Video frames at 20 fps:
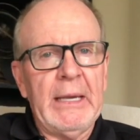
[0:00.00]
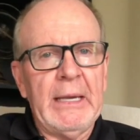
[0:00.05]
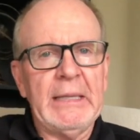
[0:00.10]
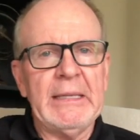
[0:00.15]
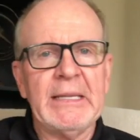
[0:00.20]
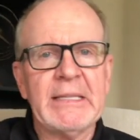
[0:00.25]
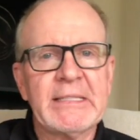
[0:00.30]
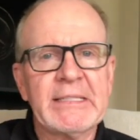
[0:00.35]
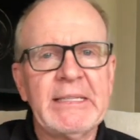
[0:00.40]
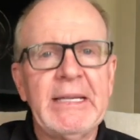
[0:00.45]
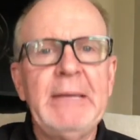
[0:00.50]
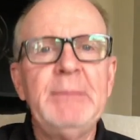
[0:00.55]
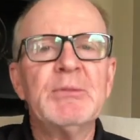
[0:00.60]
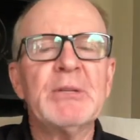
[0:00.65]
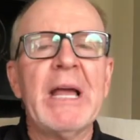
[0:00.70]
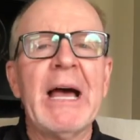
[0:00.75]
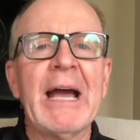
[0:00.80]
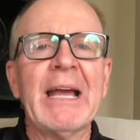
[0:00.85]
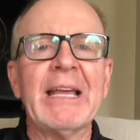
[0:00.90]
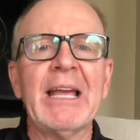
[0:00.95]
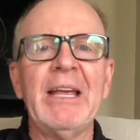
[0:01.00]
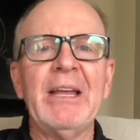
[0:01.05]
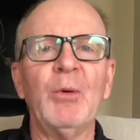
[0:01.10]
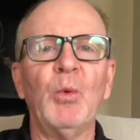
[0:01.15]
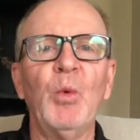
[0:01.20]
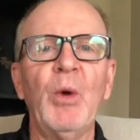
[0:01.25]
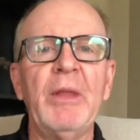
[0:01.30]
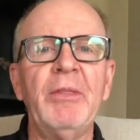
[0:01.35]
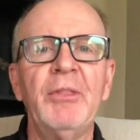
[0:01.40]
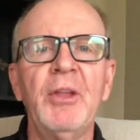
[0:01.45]
And it seems like
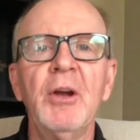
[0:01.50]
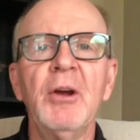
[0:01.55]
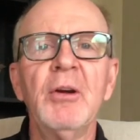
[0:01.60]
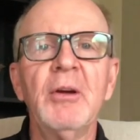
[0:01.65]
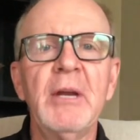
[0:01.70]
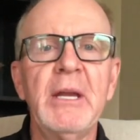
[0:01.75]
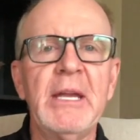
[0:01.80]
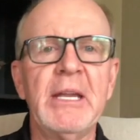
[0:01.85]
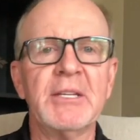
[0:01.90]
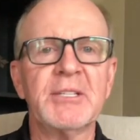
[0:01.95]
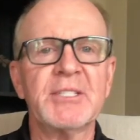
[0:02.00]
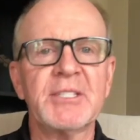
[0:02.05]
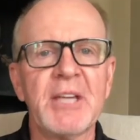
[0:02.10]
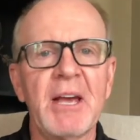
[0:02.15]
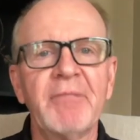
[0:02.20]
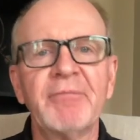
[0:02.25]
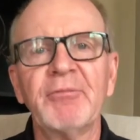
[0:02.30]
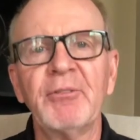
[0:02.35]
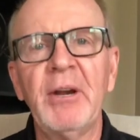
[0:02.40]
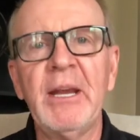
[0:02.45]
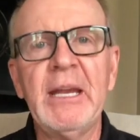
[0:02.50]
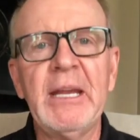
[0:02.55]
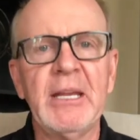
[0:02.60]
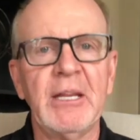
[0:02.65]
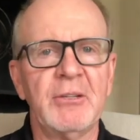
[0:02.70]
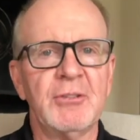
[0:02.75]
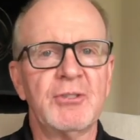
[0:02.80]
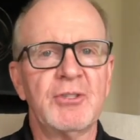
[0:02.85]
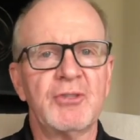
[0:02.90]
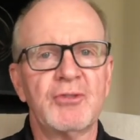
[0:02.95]
when there is suffering
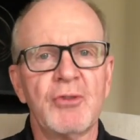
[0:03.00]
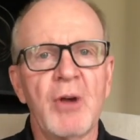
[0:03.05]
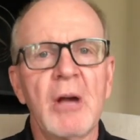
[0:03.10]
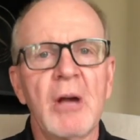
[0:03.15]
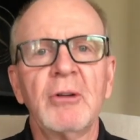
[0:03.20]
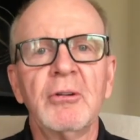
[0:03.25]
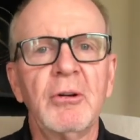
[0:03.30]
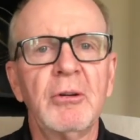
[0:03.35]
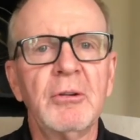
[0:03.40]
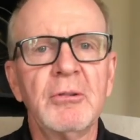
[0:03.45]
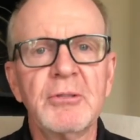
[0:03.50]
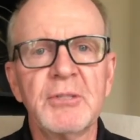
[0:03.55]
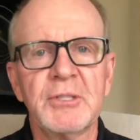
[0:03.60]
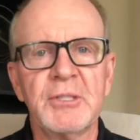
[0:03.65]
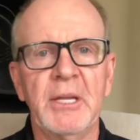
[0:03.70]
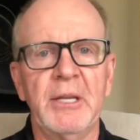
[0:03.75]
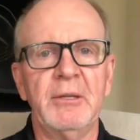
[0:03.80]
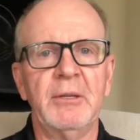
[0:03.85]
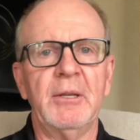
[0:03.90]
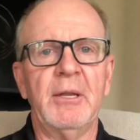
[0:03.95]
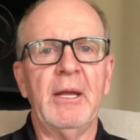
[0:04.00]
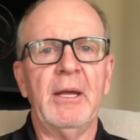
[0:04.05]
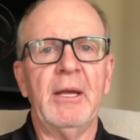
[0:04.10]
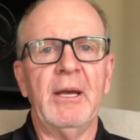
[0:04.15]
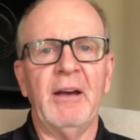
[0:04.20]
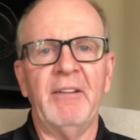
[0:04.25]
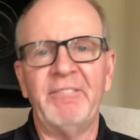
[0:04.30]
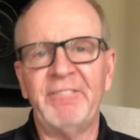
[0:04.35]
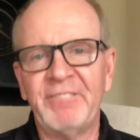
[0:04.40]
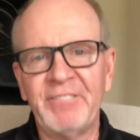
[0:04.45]
and struggles and
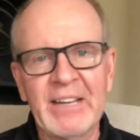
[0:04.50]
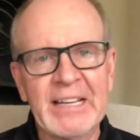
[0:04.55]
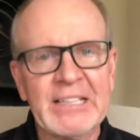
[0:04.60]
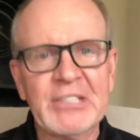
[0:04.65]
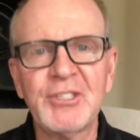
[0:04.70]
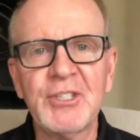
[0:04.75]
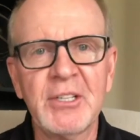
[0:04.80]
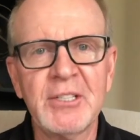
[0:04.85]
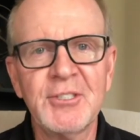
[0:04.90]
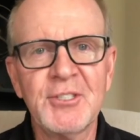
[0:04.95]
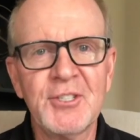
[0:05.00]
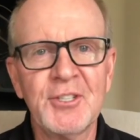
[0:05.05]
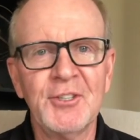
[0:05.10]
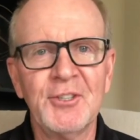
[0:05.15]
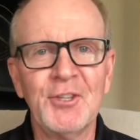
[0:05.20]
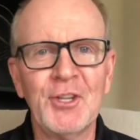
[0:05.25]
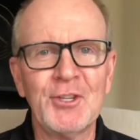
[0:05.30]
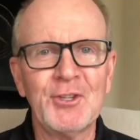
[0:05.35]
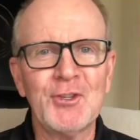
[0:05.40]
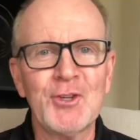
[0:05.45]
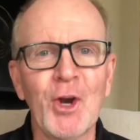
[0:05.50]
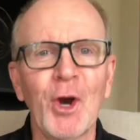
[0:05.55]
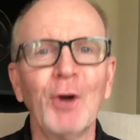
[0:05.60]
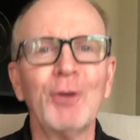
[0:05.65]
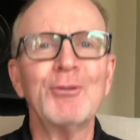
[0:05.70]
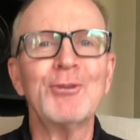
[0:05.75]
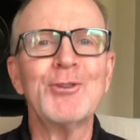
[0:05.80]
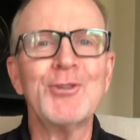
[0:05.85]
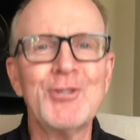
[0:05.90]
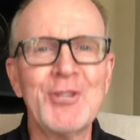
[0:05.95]
afflictions, the
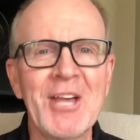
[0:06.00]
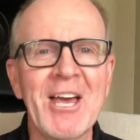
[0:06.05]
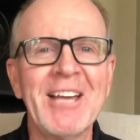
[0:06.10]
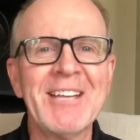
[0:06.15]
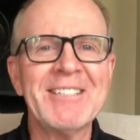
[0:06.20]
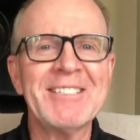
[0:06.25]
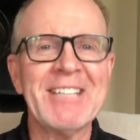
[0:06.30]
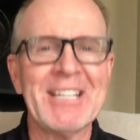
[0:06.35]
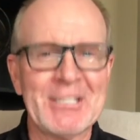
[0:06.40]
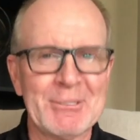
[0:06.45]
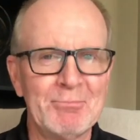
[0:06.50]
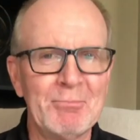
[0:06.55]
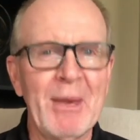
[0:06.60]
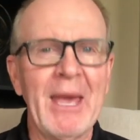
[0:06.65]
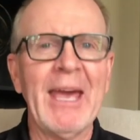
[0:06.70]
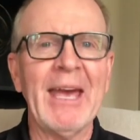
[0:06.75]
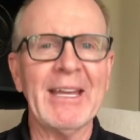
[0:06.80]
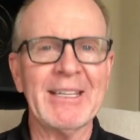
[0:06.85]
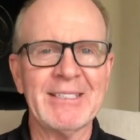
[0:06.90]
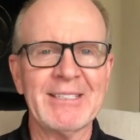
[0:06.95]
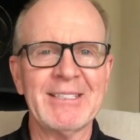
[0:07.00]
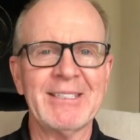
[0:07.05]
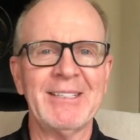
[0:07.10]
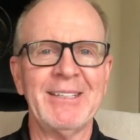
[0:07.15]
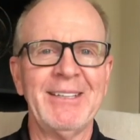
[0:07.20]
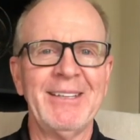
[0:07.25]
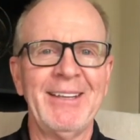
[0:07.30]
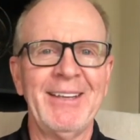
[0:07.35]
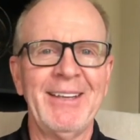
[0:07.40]
church does its best.